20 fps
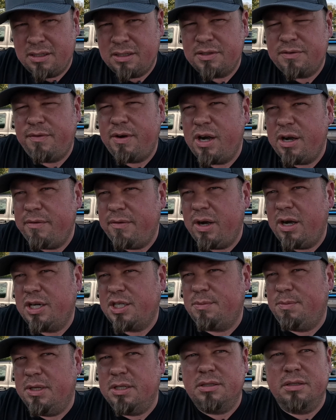It's very, very
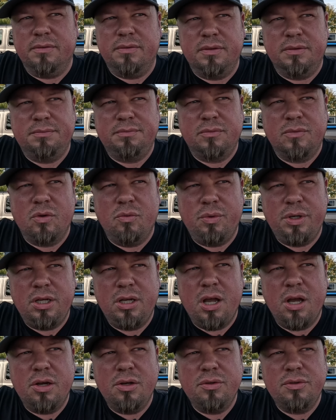expensive. And when you
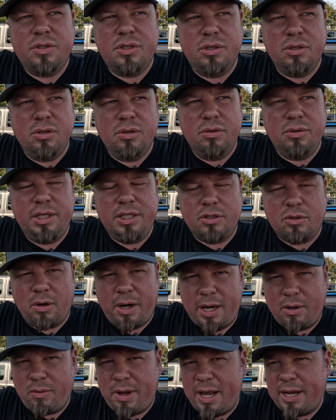go to these
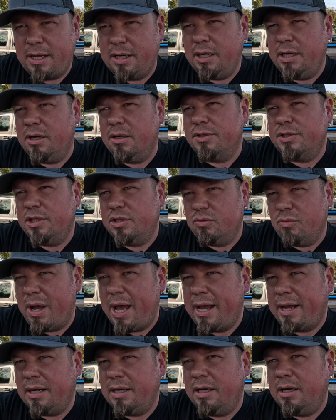Grand Wagoneers, these
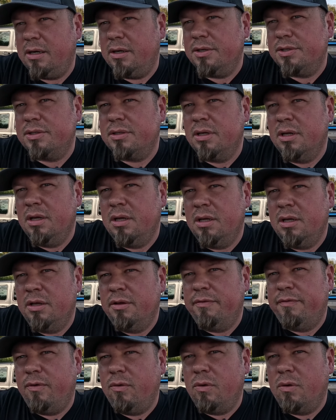Wagoneers,
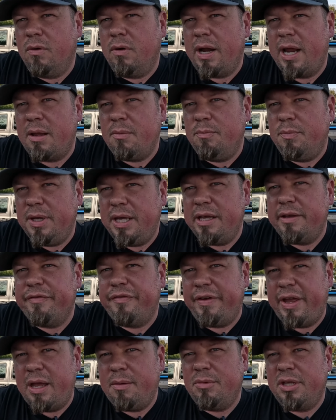for a big
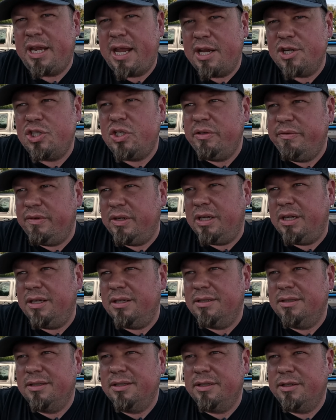family SUV,
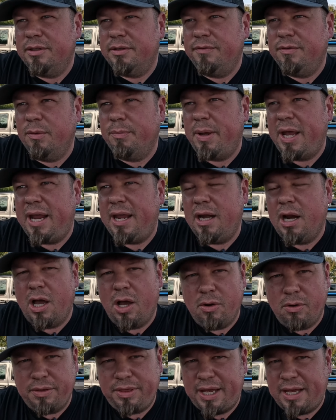if you're paying
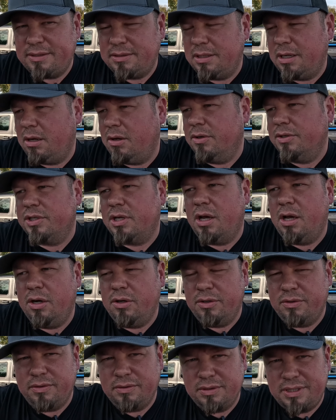$100,000,
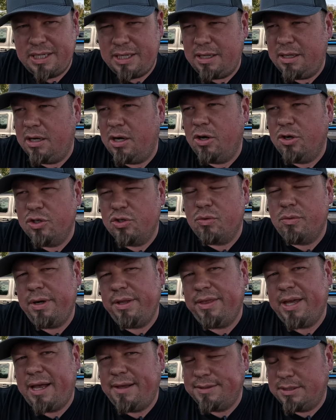$110,000,
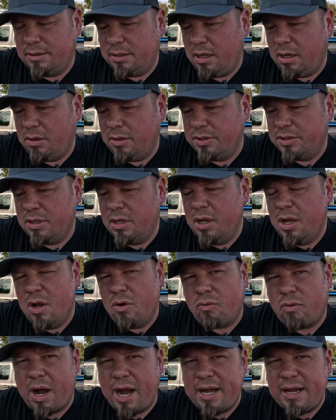$120,000,
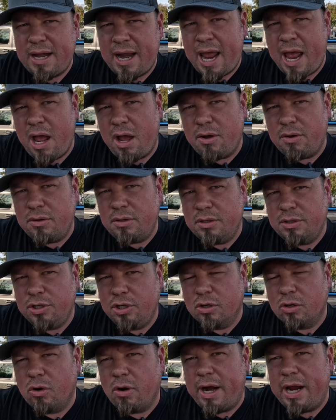right now
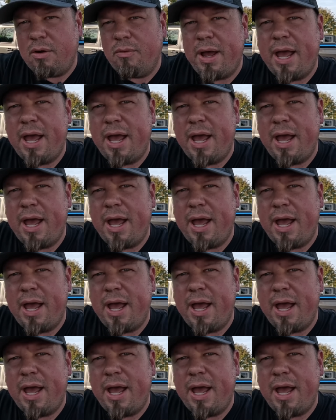your Grand